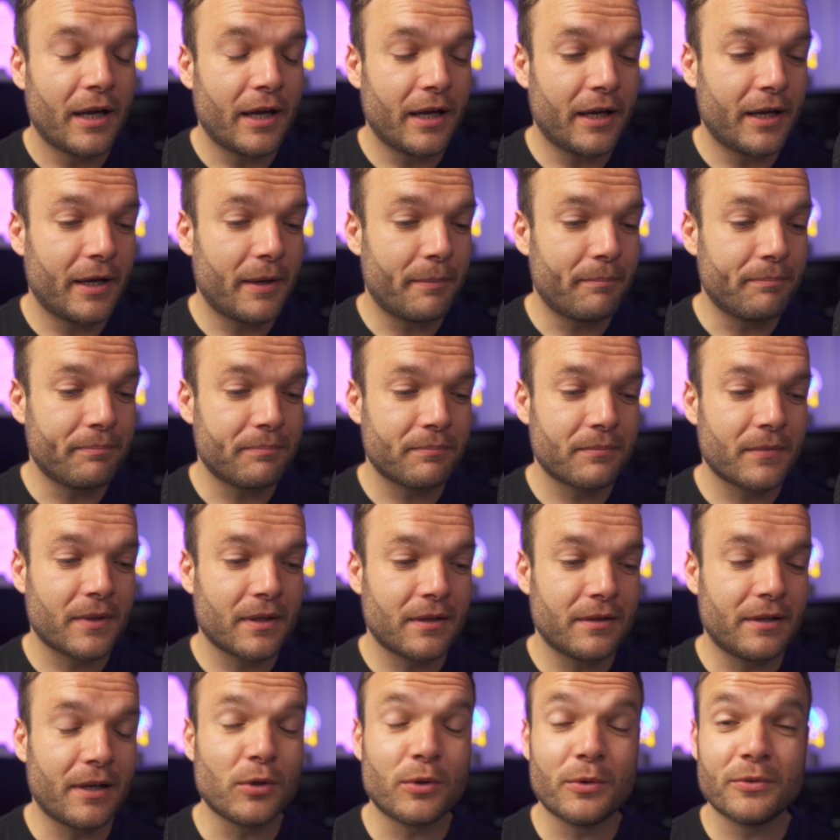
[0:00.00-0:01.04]
um,
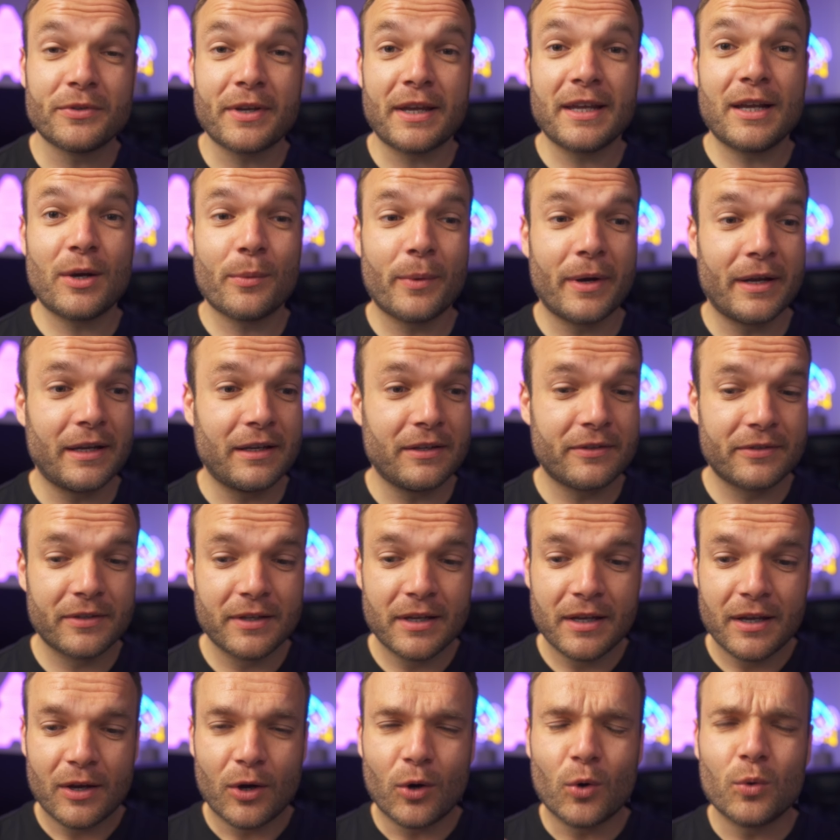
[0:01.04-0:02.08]
local takeaways,
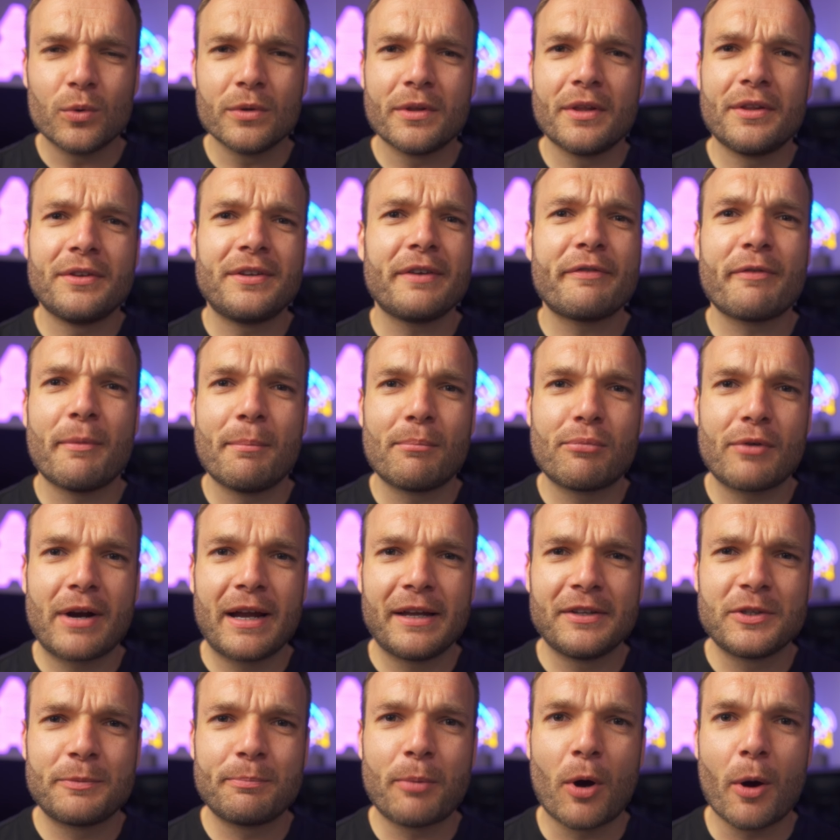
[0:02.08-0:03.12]
all of the different
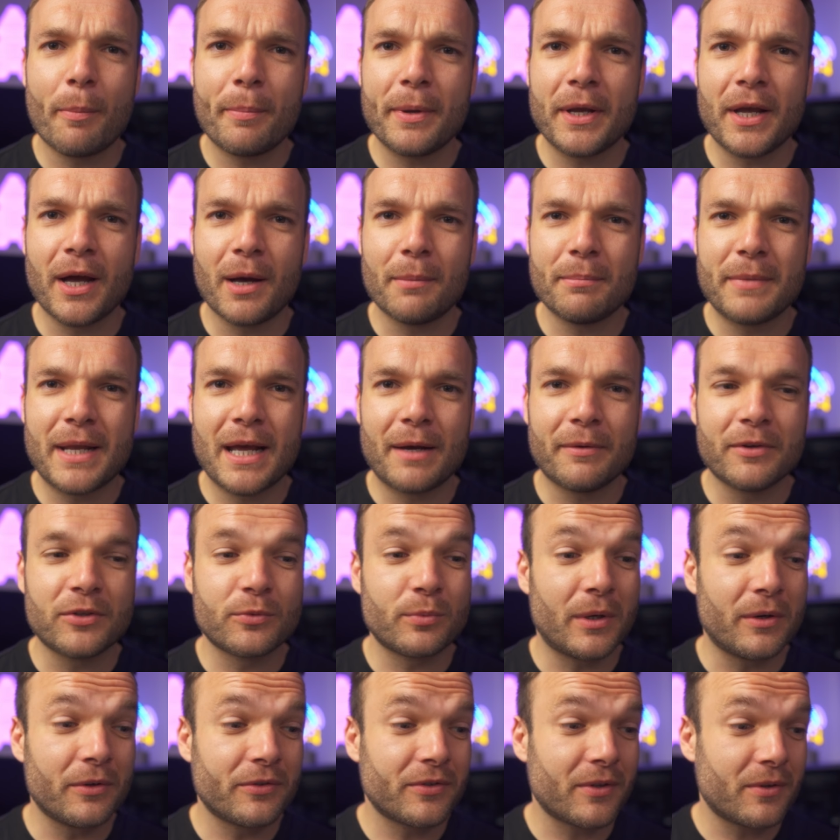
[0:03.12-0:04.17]
brands popping up now as well.